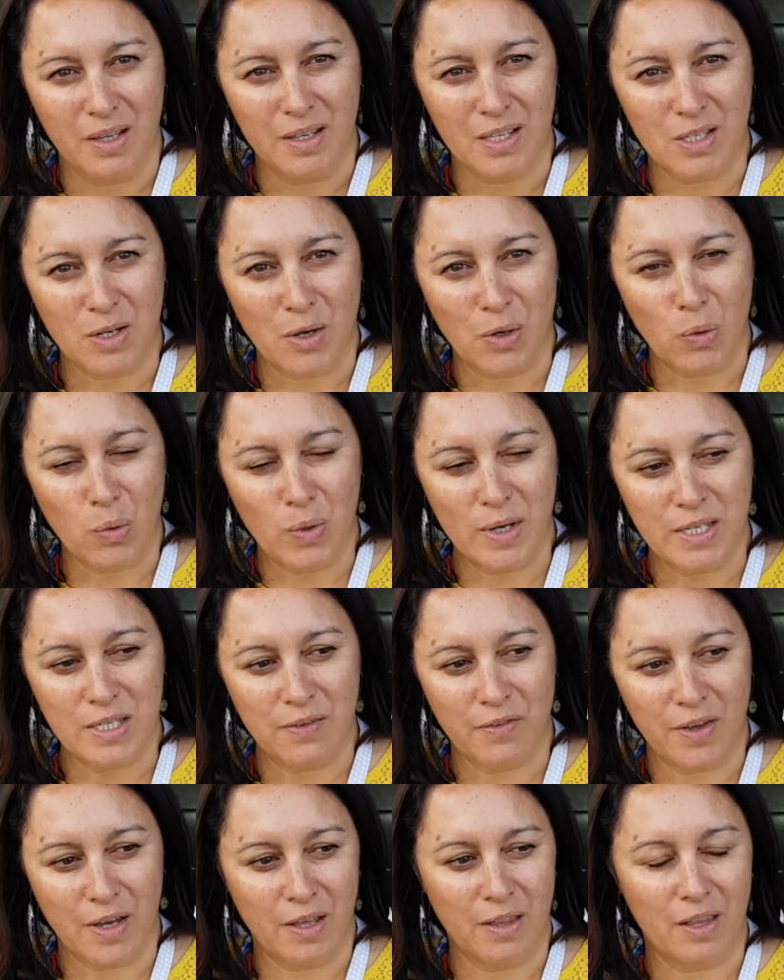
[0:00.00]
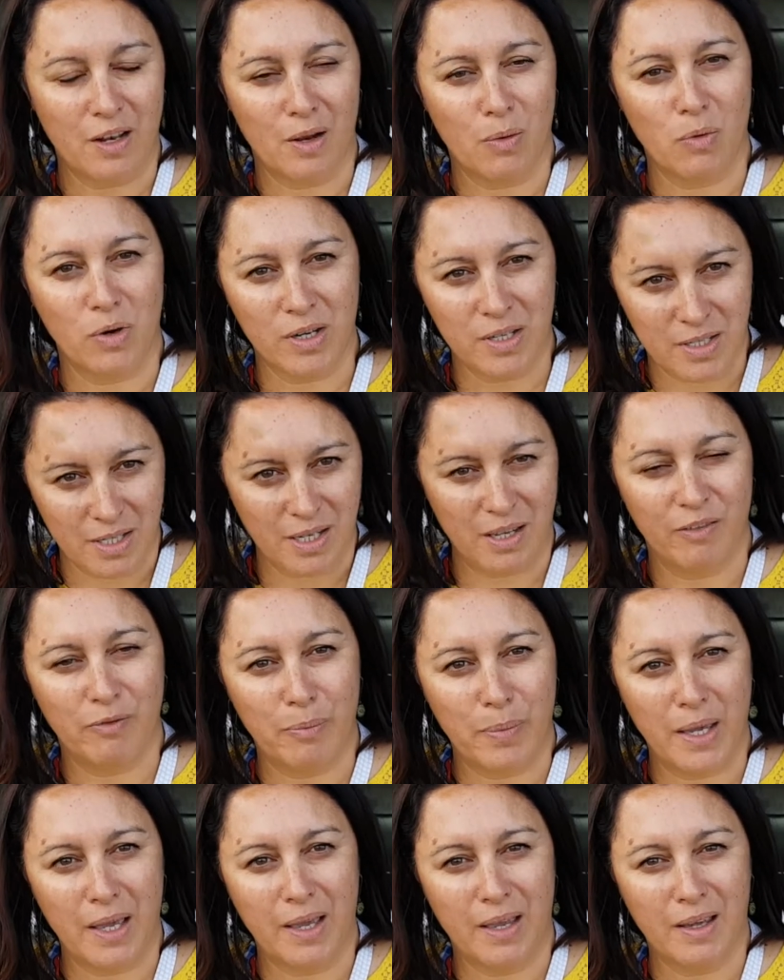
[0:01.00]
So I always felt that I wanted to
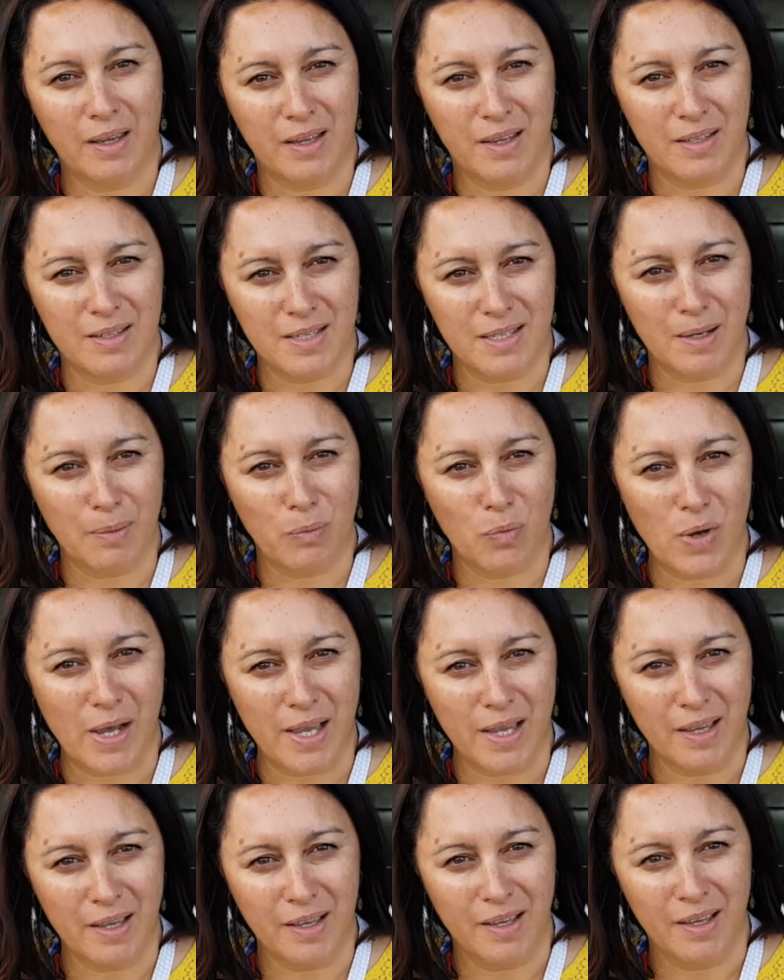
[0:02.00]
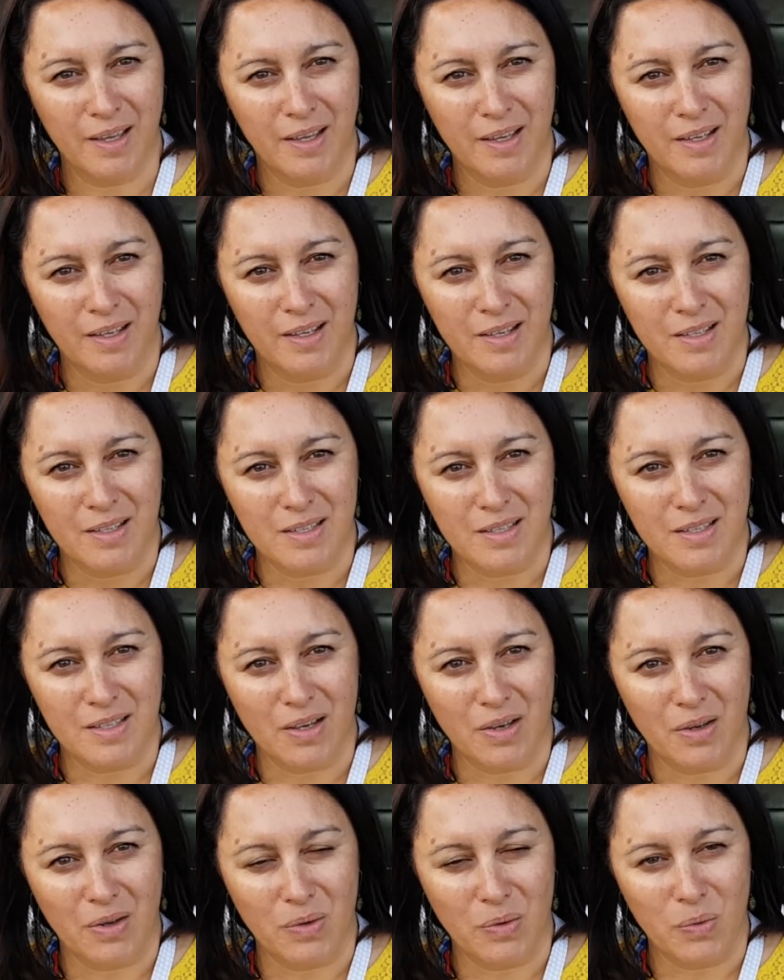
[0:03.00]
give back in some way.
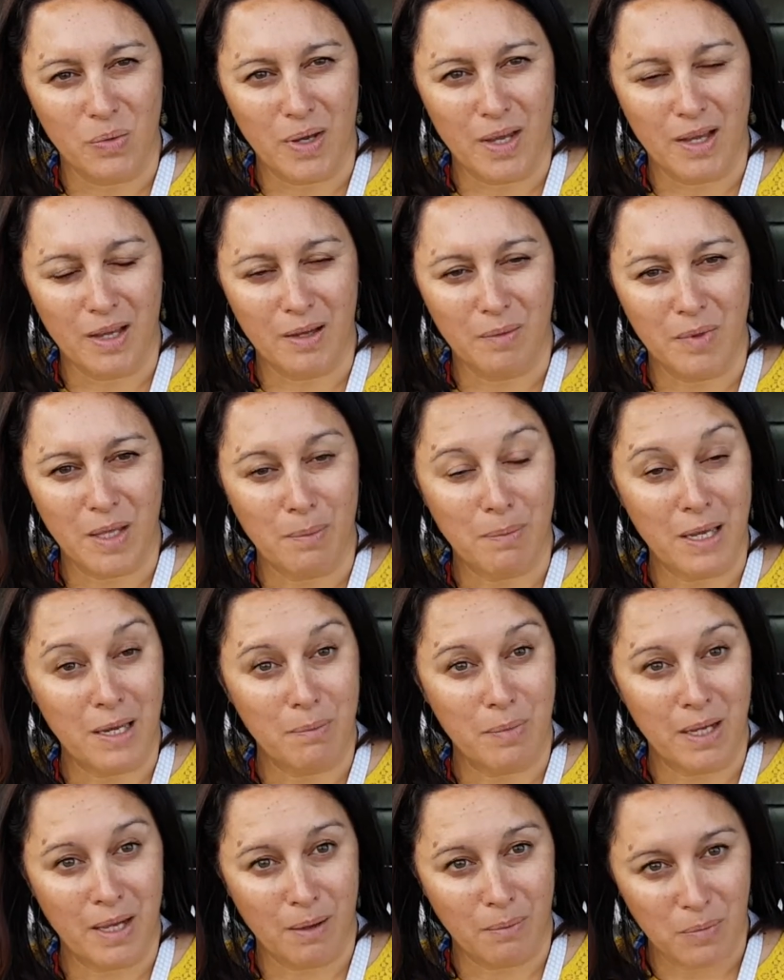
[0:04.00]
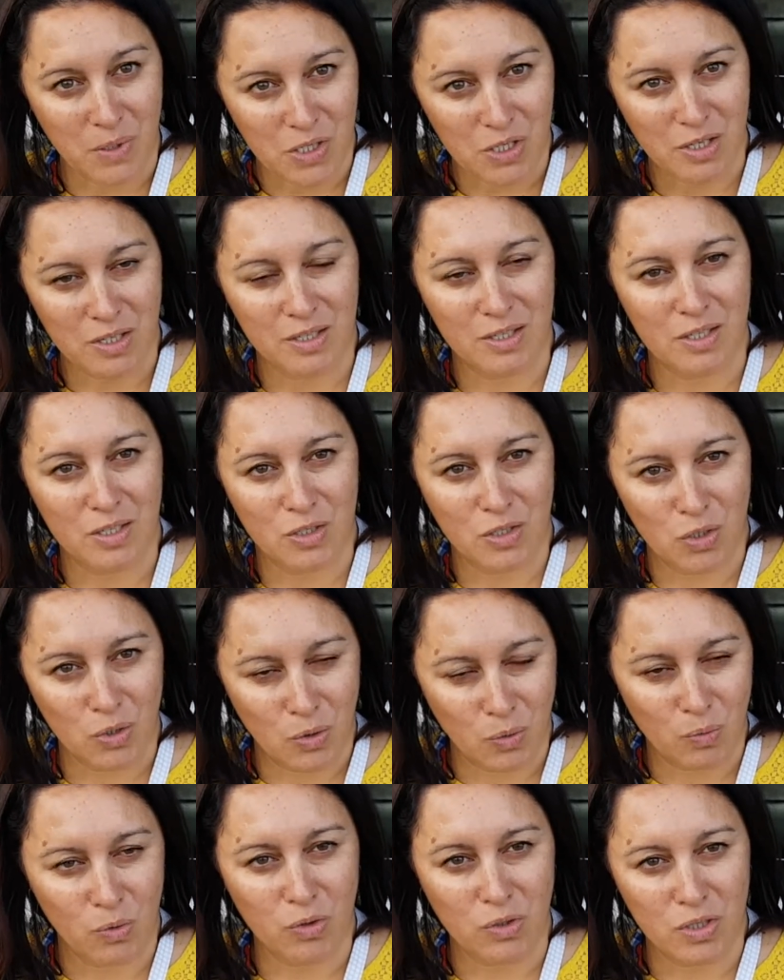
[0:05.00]
So that made me ambitious
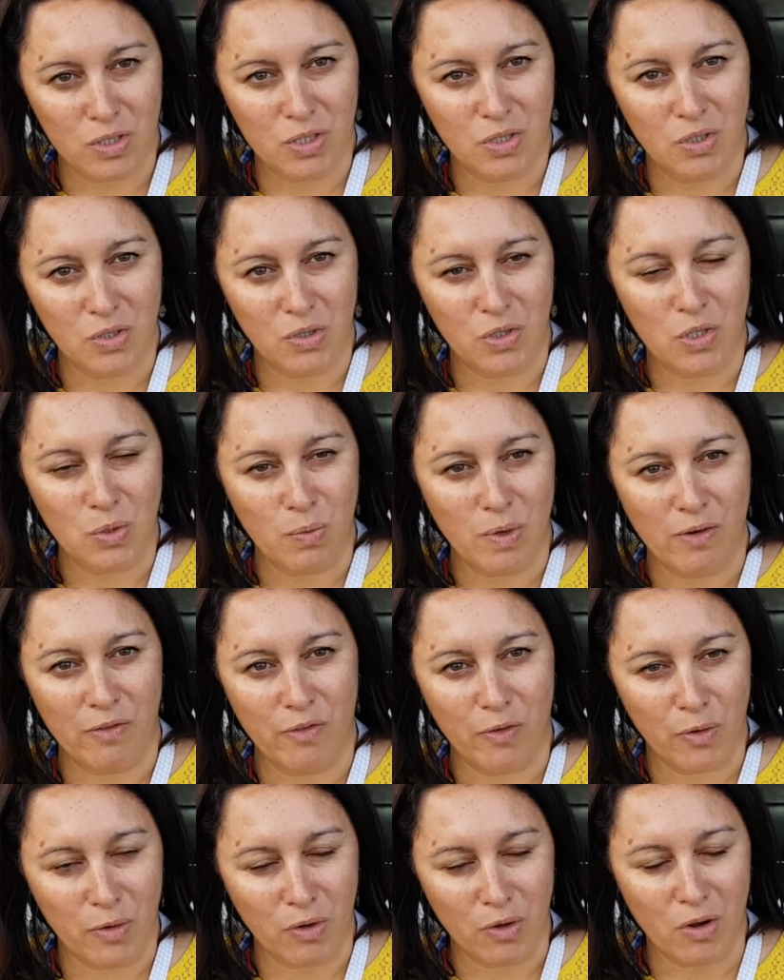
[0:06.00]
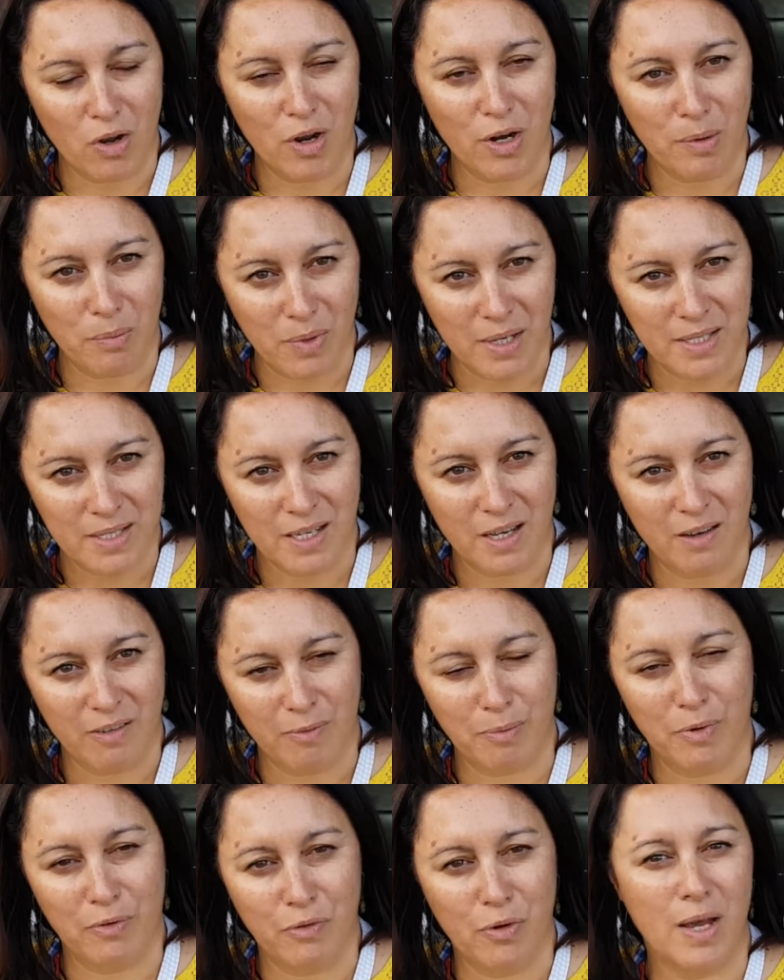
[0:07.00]
to want to do well for not only myself,
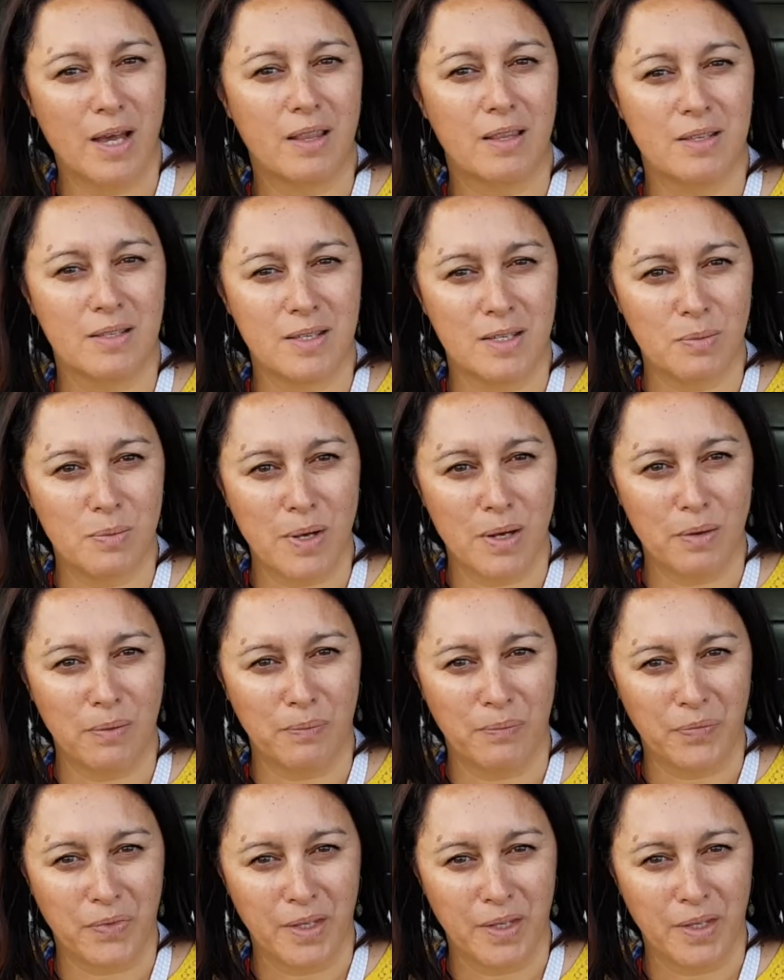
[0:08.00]
but for others as well.